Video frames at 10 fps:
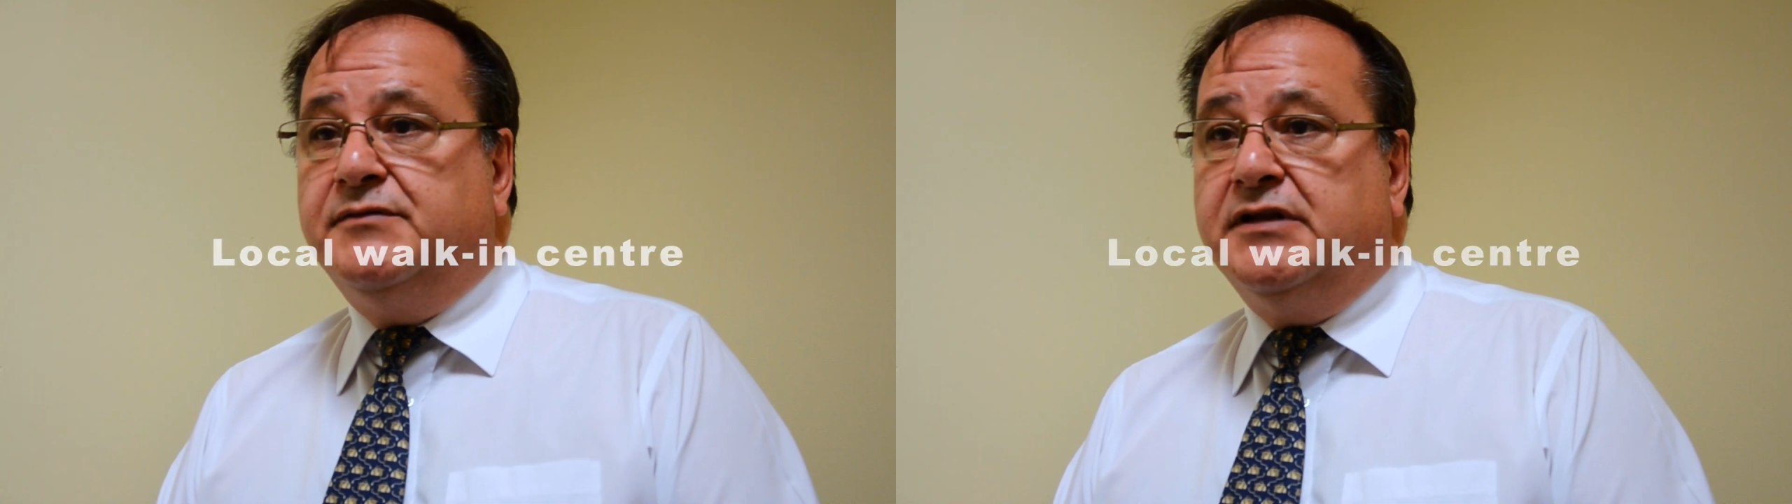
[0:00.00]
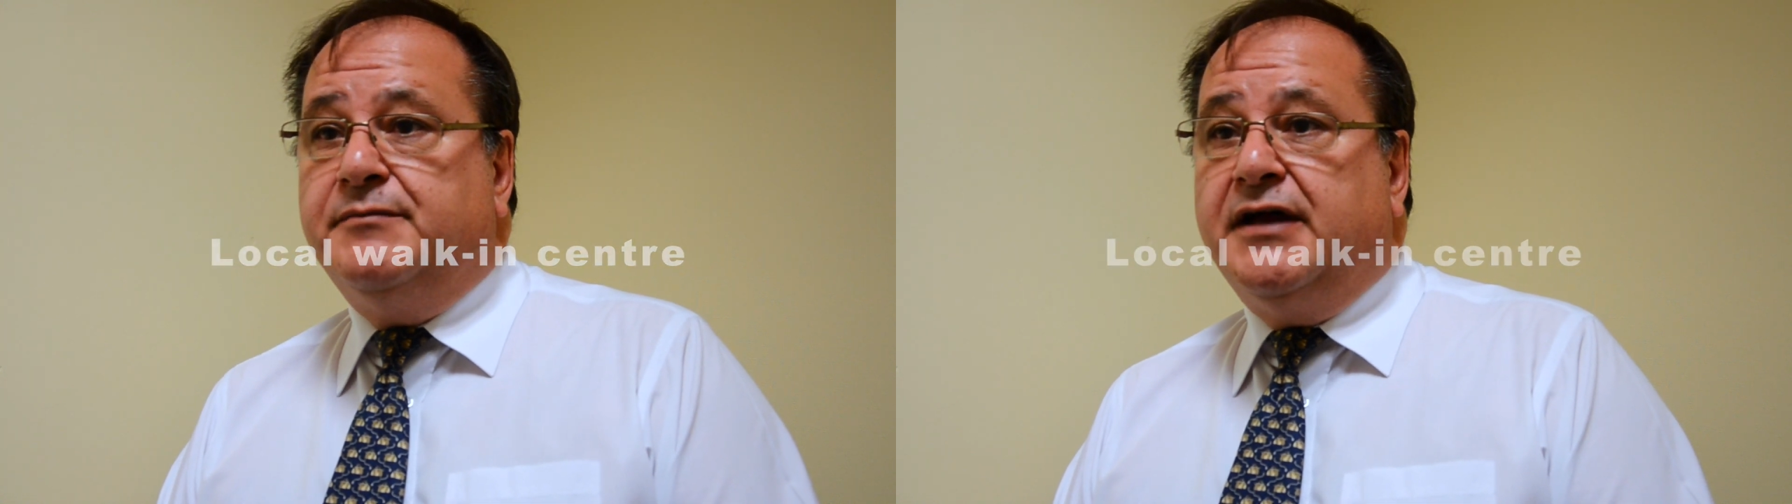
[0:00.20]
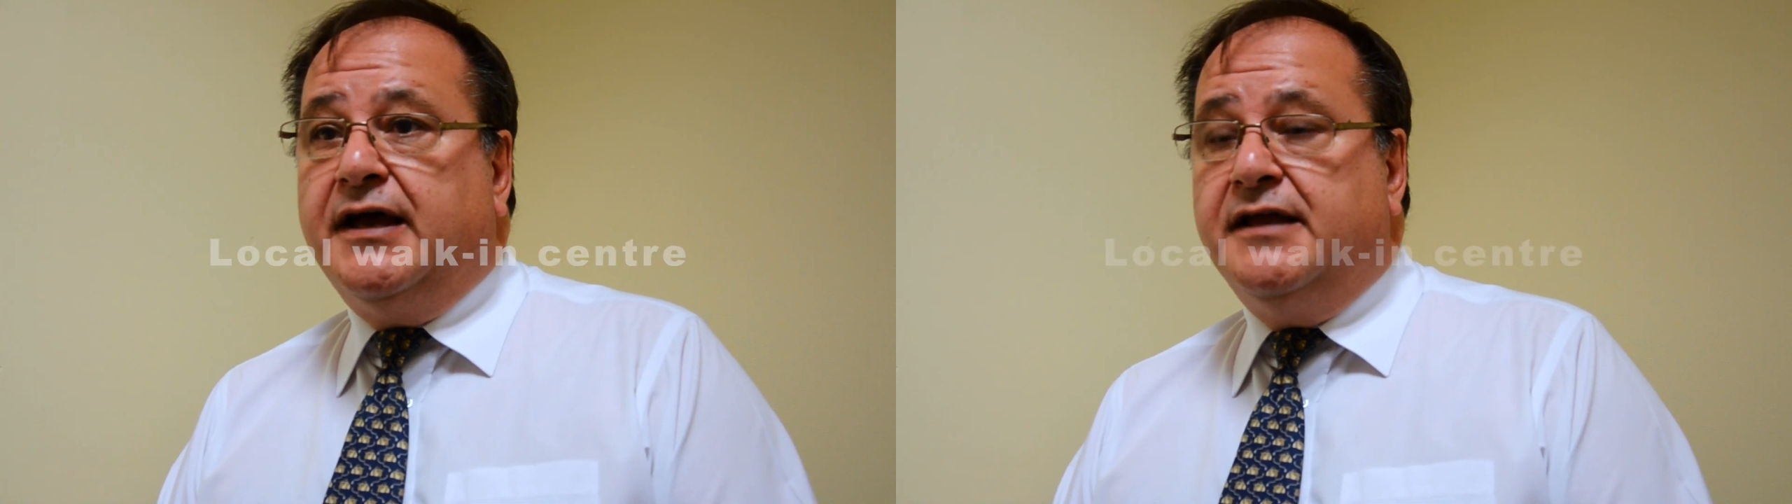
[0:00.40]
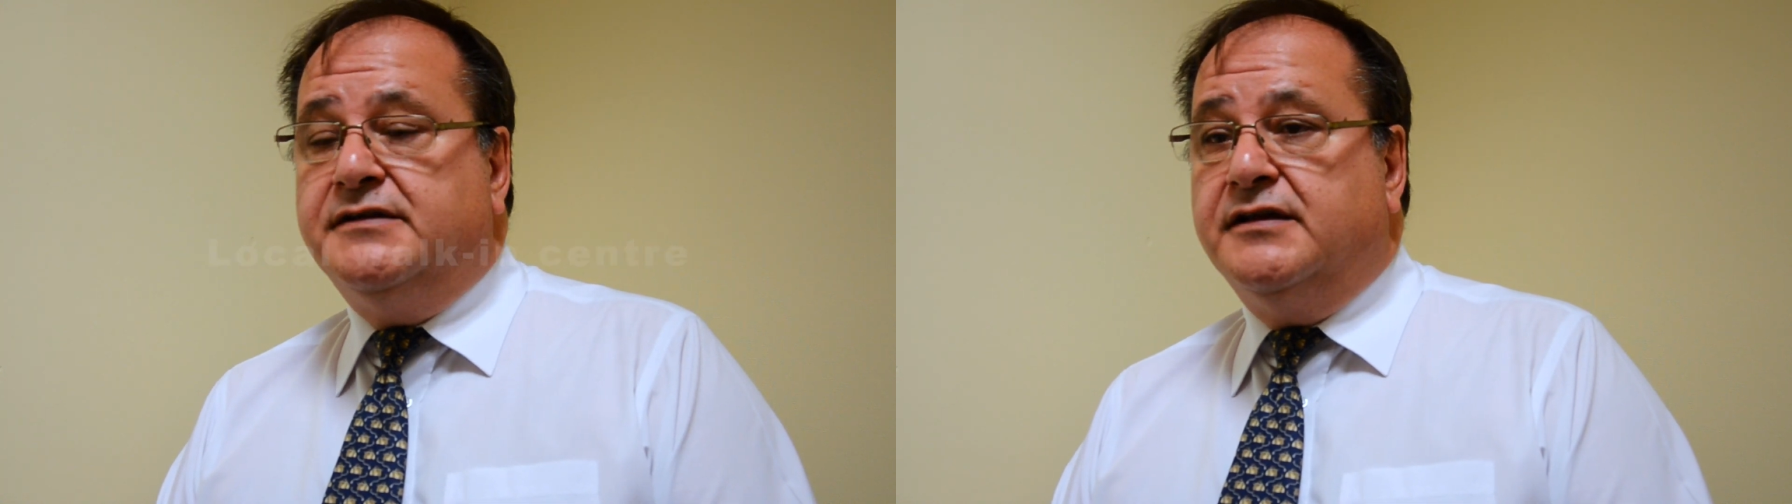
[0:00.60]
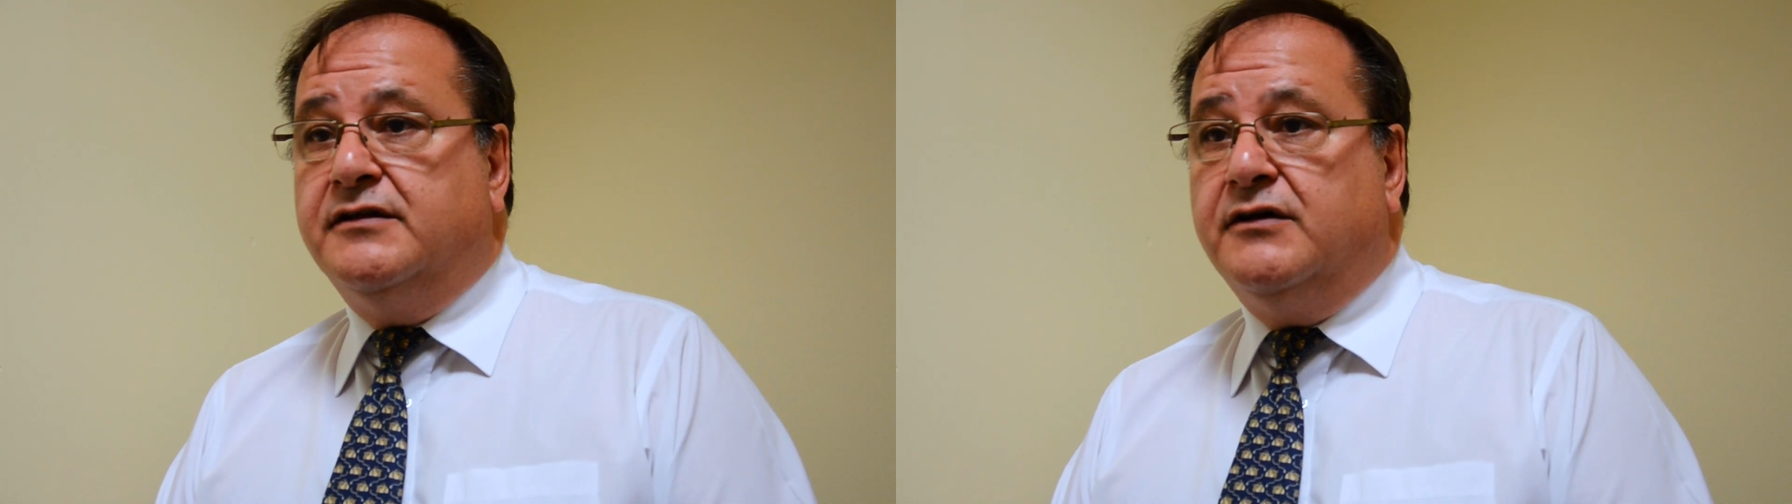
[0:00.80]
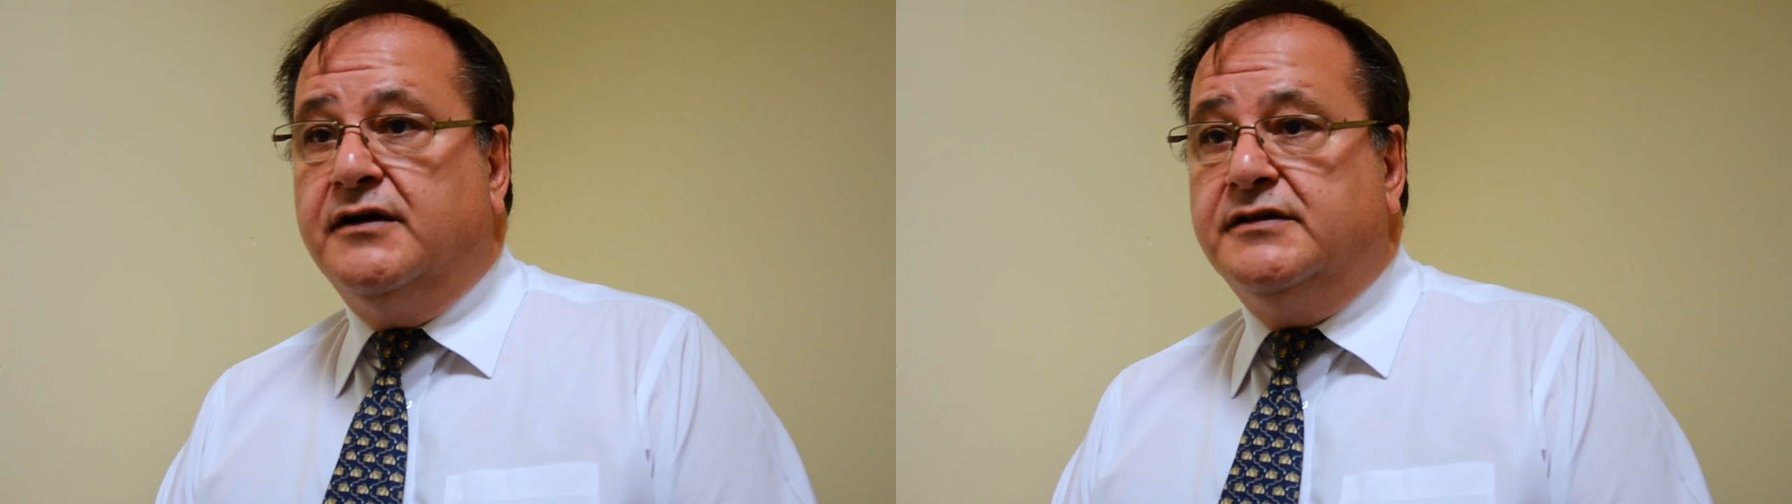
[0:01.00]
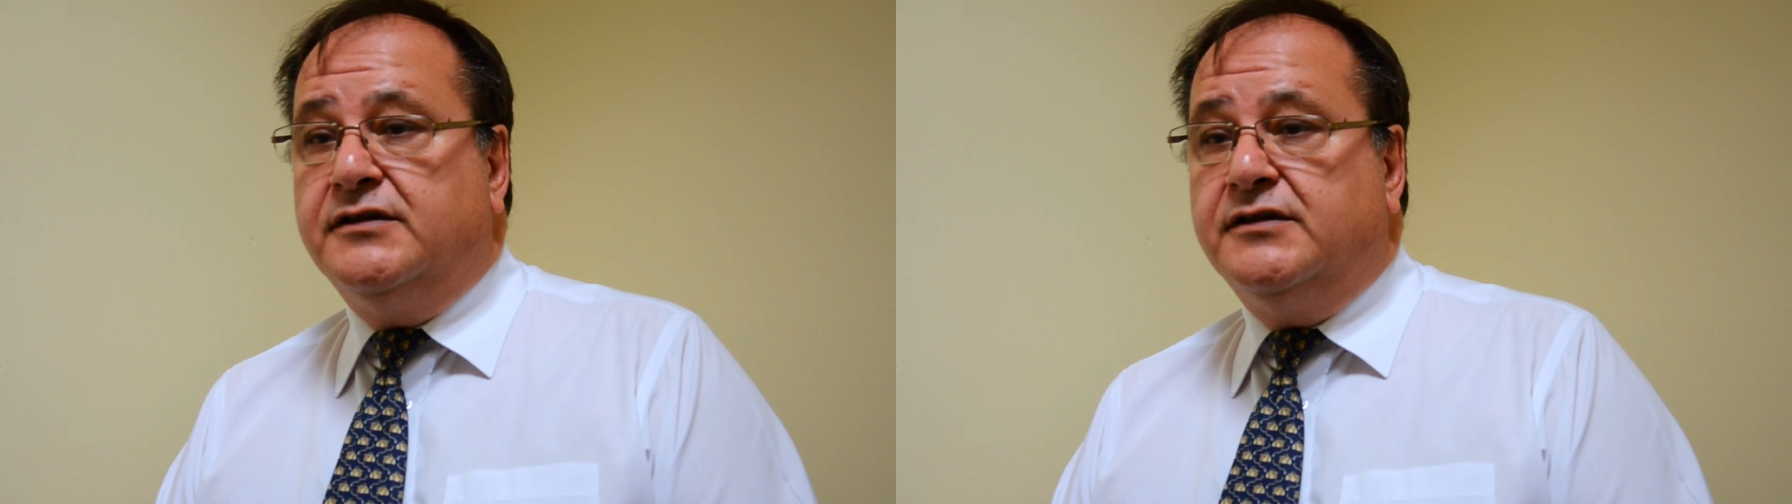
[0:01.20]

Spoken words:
till about 8 at night